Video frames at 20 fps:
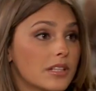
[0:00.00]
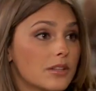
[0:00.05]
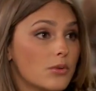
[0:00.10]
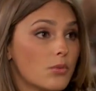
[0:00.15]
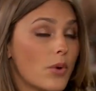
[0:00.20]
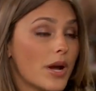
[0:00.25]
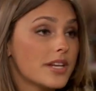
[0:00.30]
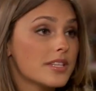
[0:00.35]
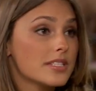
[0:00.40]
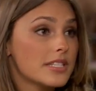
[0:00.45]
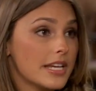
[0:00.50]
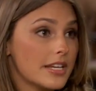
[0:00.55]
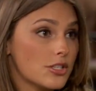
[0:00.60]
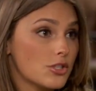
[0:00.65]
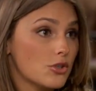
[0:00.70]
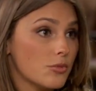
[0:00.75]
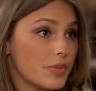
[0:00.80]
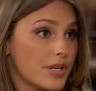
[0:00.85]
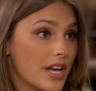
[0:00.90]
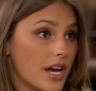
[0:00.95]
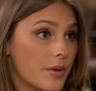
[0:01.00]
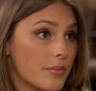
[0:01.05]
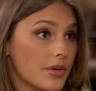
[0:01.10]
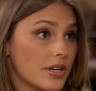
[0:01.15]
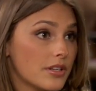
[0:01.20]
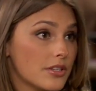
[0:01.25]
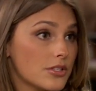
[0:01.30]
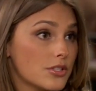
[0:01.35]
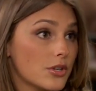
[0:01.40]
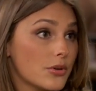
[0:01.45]
Wednesday at 2 p.m.
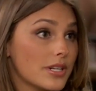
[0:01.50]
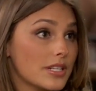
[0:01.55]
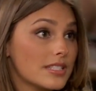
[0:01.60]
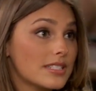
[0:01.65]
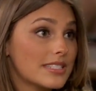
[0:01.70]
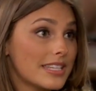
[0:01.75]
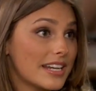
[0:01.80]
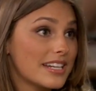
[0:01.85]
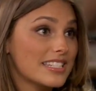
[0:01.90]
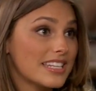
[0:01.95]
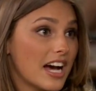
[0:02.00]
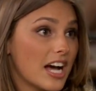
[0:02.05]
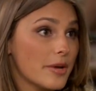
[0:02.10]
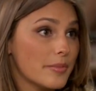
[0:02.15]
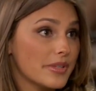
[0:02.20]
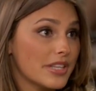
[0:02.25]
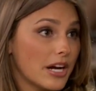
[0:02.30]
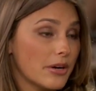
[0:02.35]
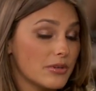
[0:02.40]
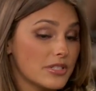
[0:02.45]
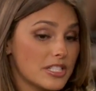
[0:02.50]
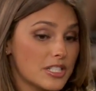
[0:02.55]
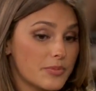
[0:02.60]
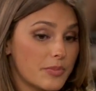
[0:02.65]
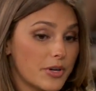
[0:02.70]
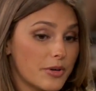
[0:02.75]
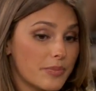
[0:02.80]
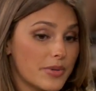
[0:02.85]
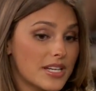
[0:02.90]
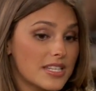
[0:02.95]
So it set a time, and that was its
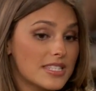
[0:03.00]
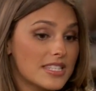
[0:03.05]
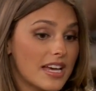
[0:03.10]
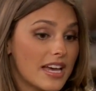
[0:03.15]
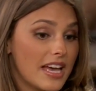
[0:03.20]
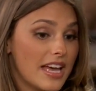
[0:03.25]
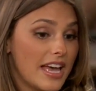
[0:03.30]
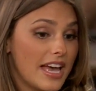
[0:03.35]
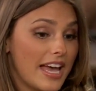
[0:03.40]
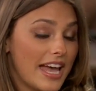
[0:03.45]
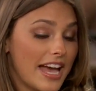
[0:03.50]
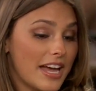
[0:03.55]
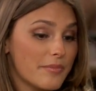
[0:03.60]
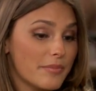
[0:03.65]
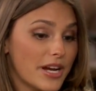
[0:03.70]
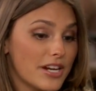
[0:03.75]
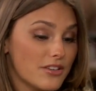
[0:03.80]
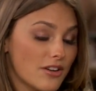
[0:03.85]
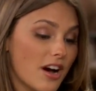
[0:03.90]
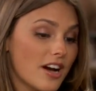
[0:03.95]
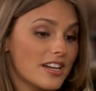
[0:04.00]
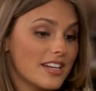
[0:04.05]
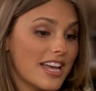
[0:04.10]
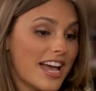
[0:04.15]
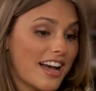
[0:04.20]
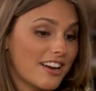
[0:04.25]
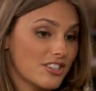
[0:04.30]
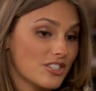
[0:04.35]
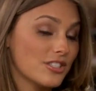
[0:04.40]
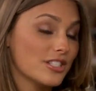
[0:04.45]
purpose. And by not
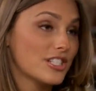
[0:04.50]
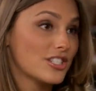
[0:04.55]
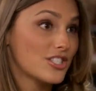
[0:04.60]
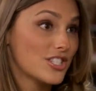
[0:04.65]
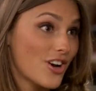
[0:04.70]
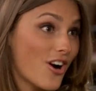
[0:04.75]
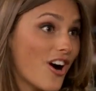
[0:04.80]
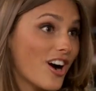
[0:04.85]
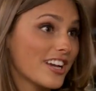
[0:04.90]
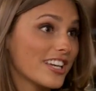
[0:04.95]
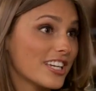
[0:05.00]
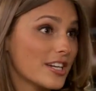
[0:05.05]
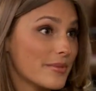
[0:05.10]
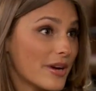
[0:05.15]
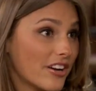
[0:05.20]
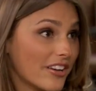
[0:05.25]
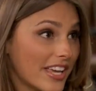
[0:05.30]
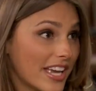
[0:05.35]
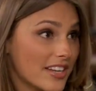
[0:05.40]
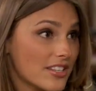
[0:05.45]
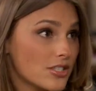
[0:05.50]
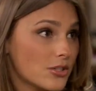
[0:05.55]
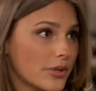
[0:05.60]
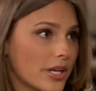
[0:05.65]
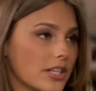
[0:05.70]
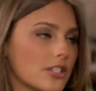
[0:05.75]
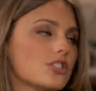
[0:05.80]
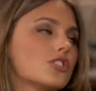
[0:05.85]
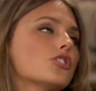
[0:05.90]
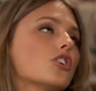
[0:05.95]
actually talking about cancer, we
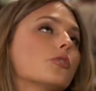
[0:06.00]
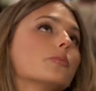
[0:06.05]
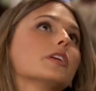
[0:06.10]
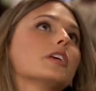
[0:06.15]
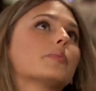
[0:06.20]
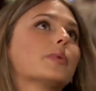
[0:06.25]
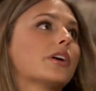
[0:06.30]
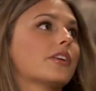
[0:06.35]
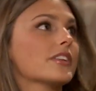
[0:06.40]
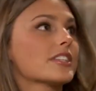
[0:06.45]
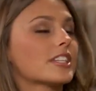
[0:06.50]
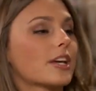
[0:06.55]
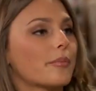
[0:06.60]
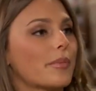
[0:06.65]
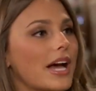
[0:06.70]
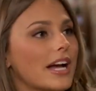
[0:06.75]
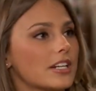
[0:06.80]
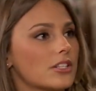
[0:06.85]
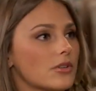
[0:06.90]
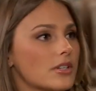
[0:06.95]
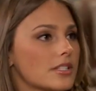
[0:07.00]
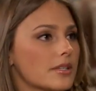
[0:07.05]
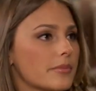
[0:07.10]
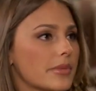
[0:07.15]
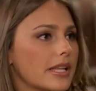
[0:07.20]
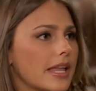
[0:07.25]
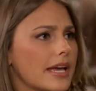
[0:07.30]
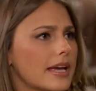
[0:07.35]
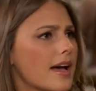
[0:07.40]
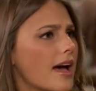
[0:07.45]
had so many parents come back to us and
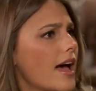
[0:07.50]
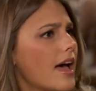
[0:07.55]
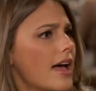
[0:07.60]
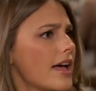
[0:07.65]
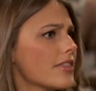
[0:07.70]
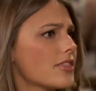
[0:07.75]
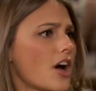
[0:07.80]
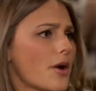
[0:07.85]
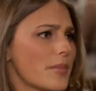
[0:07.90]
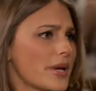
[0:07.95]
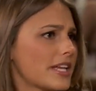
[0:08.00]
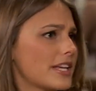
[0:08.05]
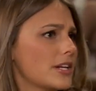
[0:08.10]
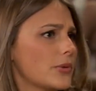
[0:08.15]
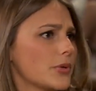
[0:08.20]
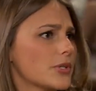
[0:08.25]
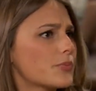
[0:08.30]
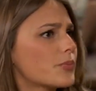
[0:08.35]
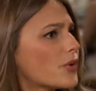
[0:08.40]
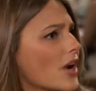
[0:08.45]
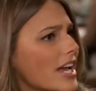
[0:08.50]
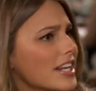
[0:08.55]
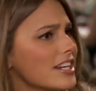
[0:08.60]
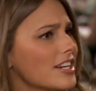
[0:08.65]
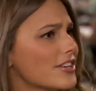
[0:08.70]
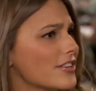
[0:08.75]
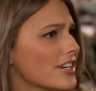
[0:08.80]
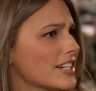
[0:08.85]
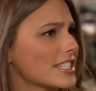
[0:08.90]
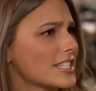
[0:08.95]
be like, thought my kid was
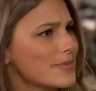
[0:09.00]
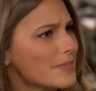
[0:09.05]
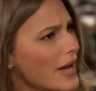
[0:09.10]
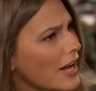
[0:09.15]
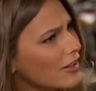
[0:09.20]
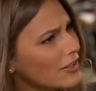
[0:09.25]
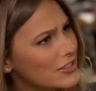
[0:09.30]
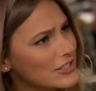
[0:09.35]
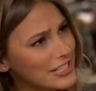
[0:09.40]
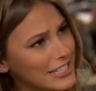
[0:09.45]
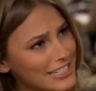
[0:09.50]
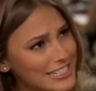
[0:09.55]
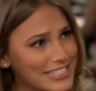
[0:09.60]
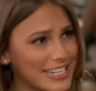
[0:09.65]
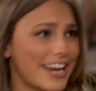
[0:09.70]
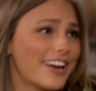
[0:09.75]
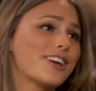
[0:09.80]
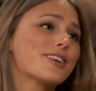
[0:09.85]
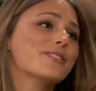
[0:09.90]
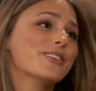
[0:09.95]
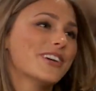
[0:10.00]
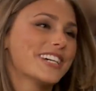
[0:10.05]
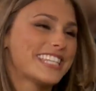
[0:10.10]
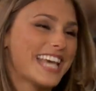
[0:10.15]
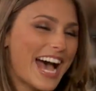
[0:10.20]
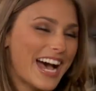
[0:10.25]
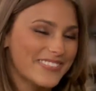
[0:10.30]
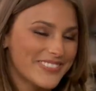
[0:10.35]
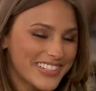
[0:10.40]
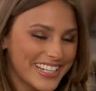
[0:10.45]
pregnant or expelled or something terrible was
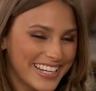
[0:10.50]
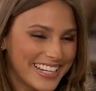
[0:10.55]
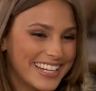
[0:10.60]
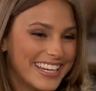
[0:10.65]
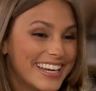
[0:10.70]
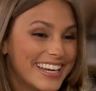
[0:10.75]
happening.